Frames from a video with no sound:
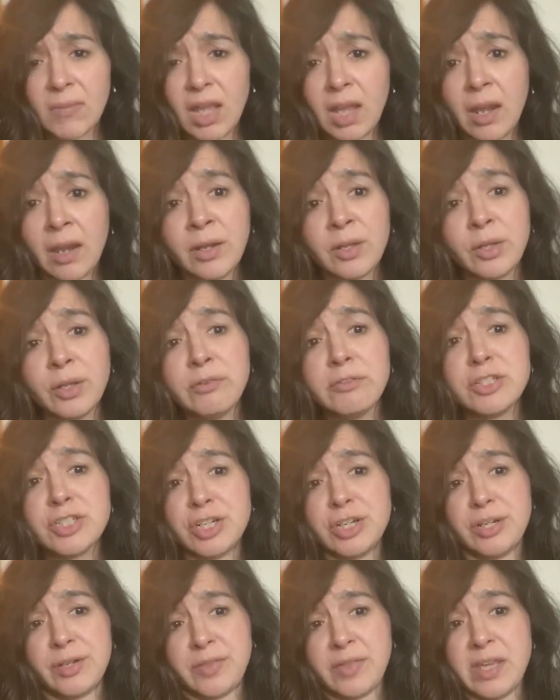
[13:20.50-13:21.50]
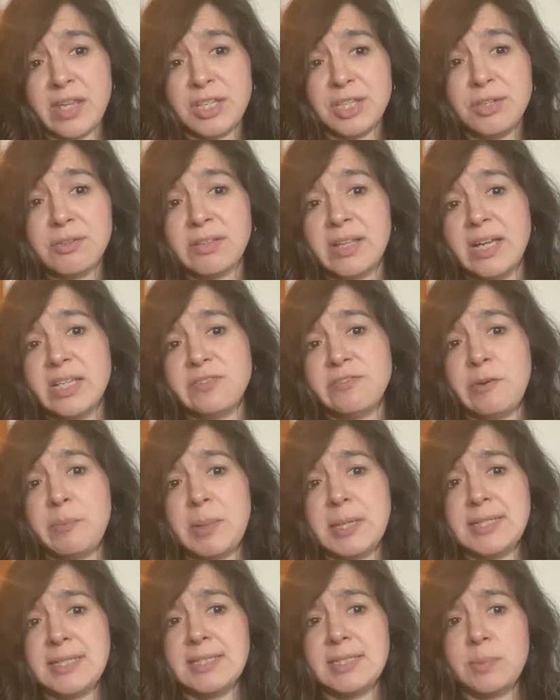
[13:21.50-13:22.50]
In closure, thank you, class, for
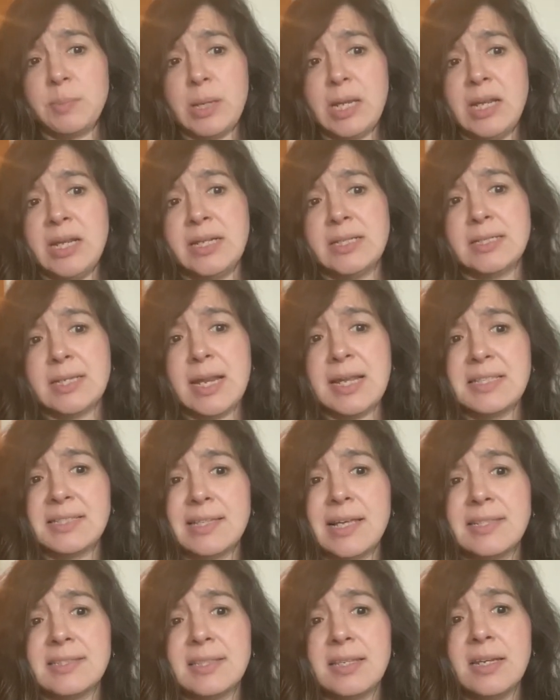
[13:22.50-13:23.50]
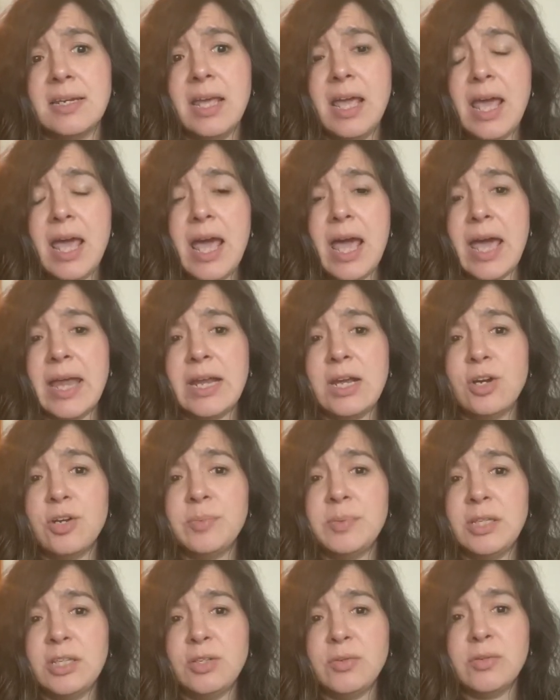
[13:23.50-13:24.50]
participating in today's lesson, and I
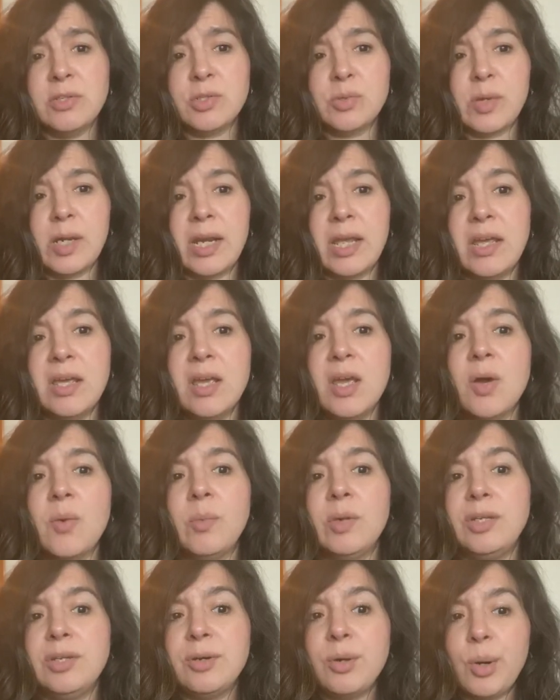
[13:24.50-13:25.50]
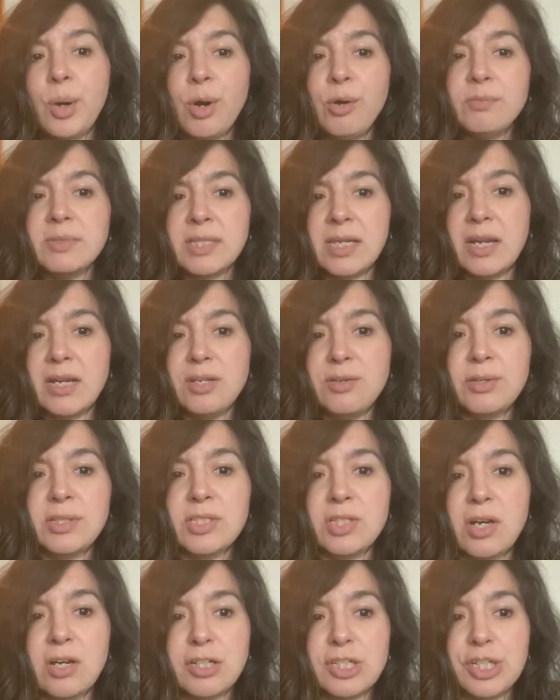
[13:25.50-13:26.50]
hope that you enjoyed it. When you go home today, you can
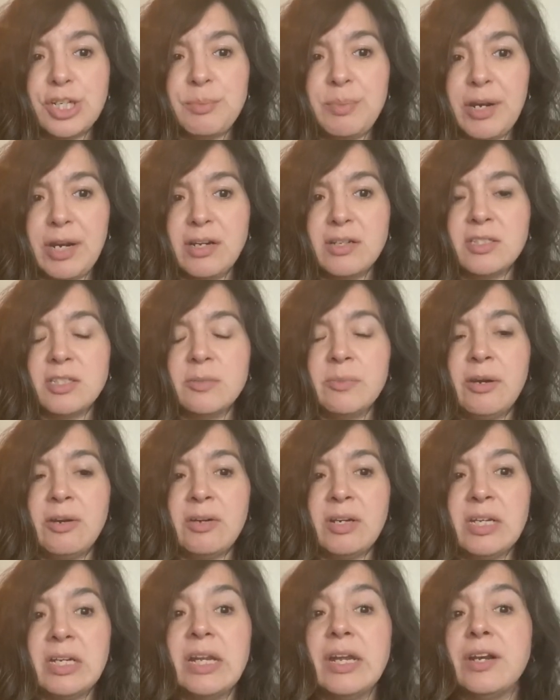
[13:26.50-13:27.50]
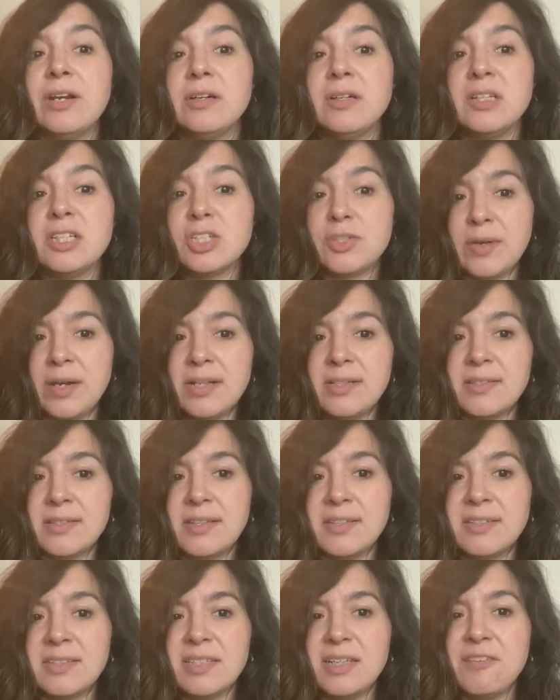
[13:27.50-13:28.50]
talk to your parents about inherited traits
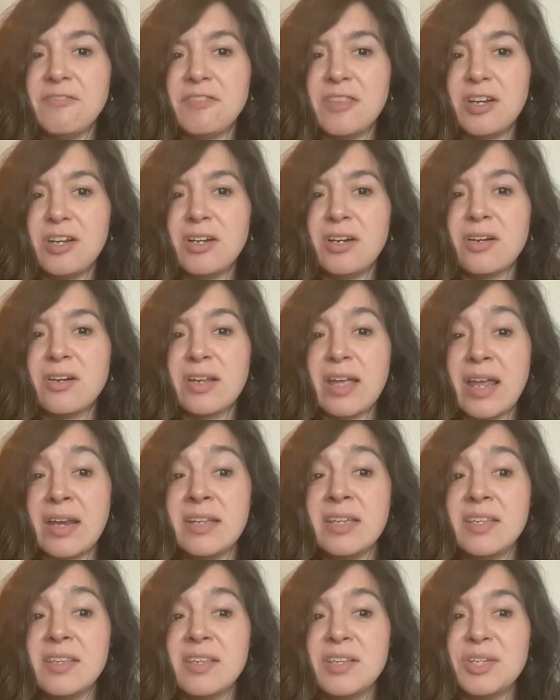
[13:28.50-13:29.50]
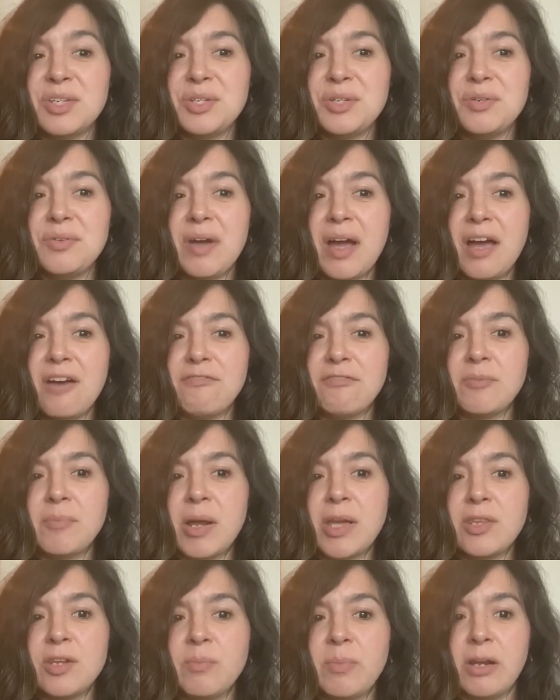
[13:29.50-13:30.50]
and see if there are any that you have from
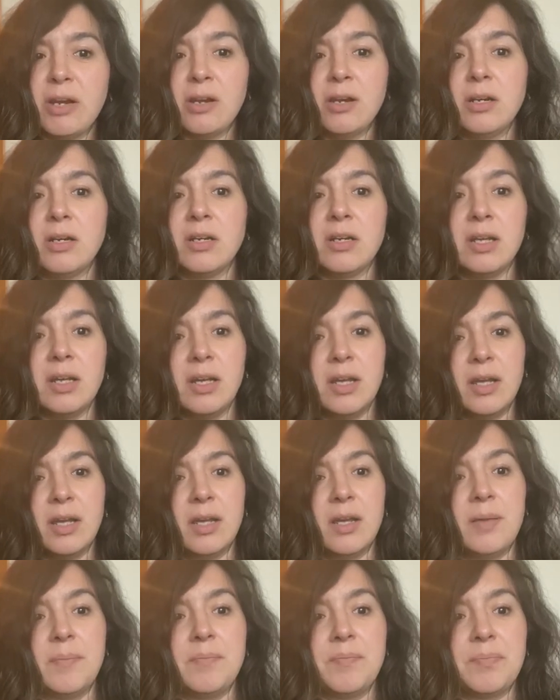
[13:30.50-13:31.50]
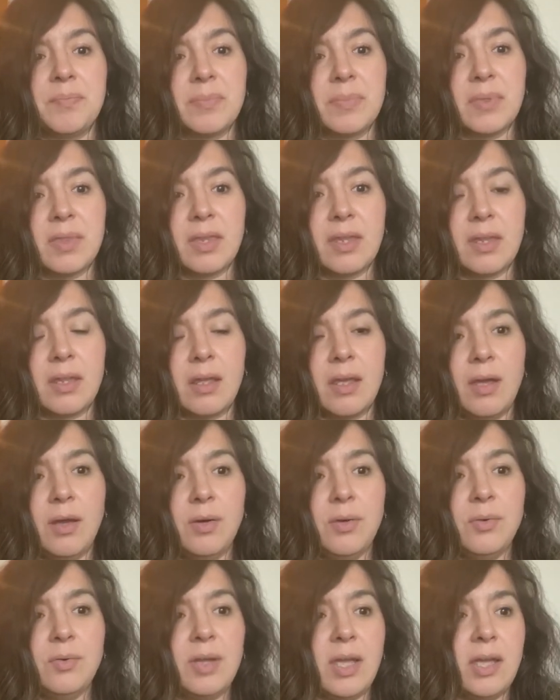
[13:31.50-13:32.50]
either parent.
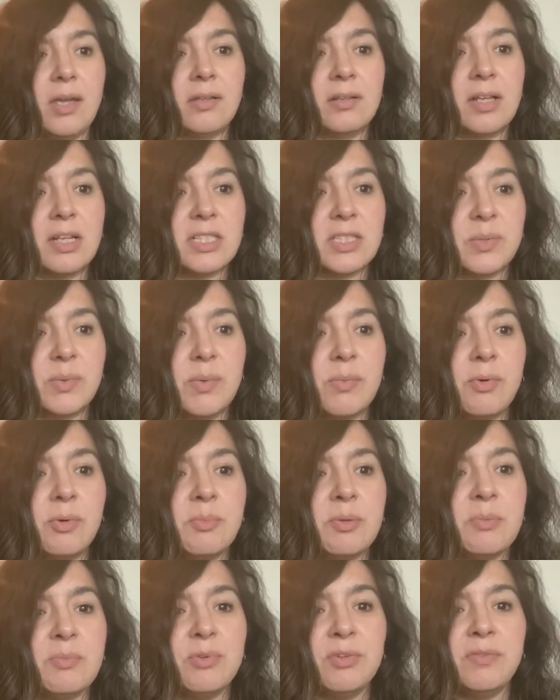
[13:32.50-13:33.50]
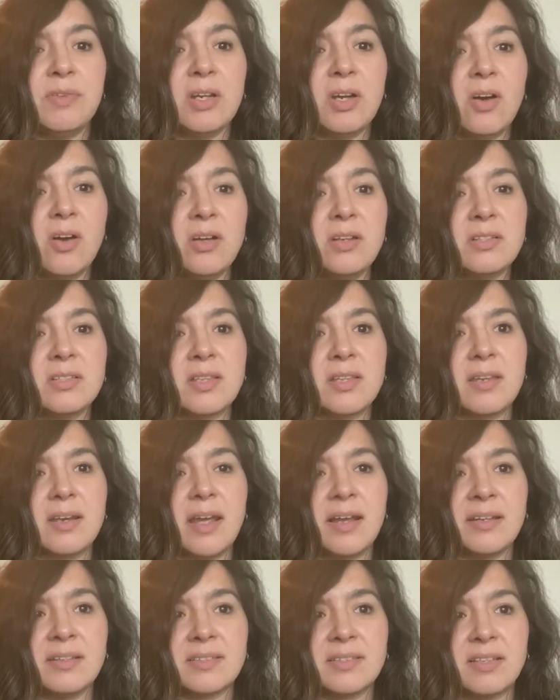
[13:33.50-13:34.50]
Okay, class, we will be moving on to the
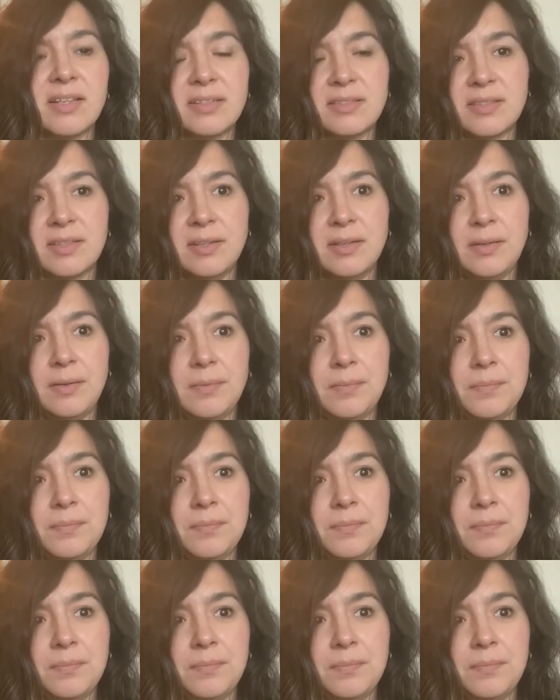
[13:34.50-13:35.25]
next lesson.